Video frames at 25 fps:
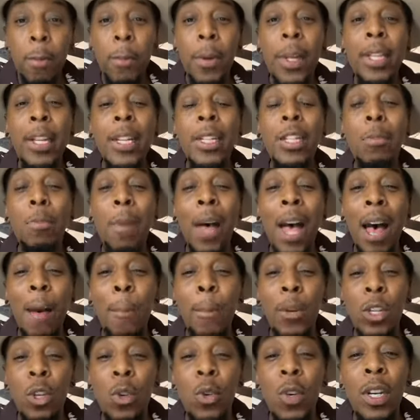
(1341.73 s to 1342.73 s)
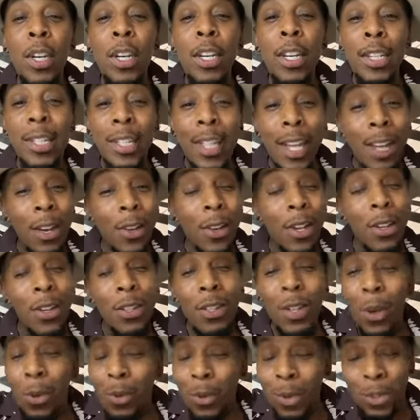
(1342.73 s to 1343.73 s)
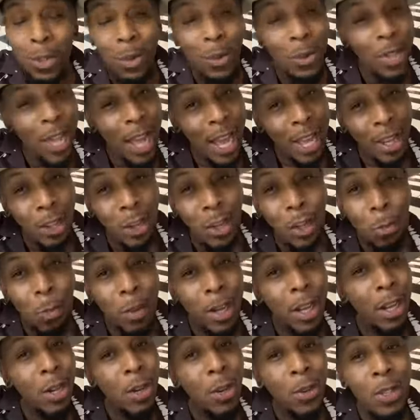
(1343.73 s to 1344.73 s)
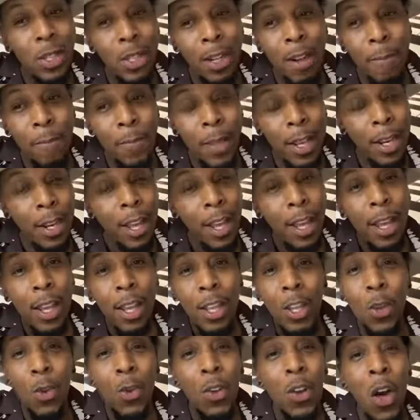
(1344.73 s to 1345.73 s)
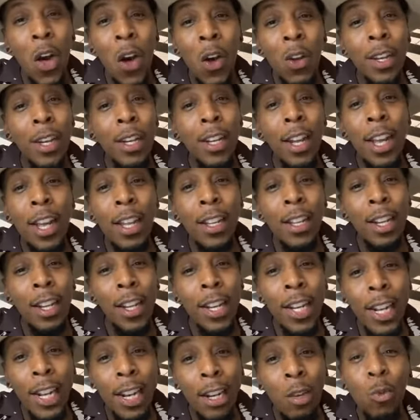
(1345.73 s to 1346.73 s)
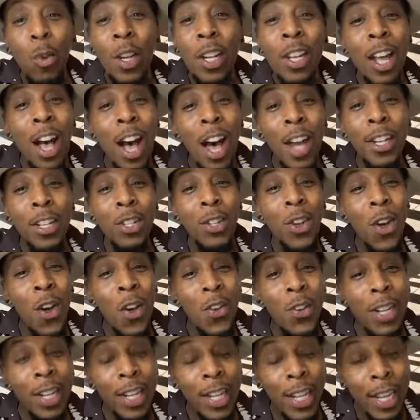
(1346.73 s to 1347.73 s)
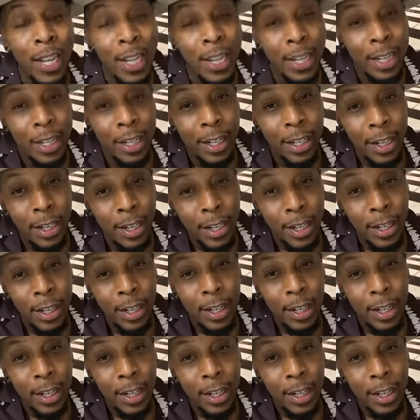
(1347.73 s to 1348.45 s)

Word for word: But this is my opportunity to tell you, don't do that. You speaking on something, you calling unclean what God has called clean.